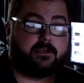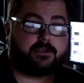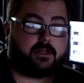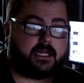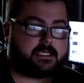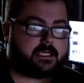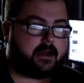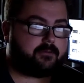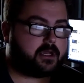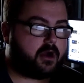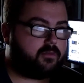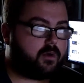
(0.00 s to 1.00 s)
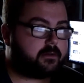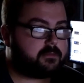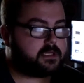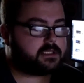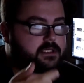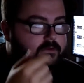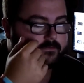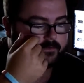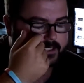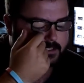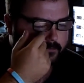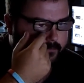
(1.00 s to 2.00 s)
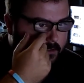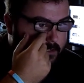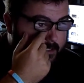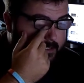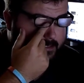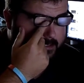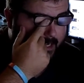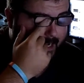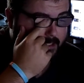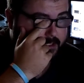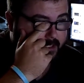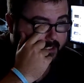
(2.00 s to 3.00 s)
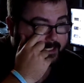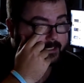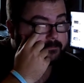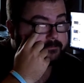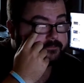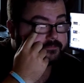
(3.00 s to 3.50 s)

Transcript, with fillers: So let's see how we go. What I'm going to do, first of all, is actually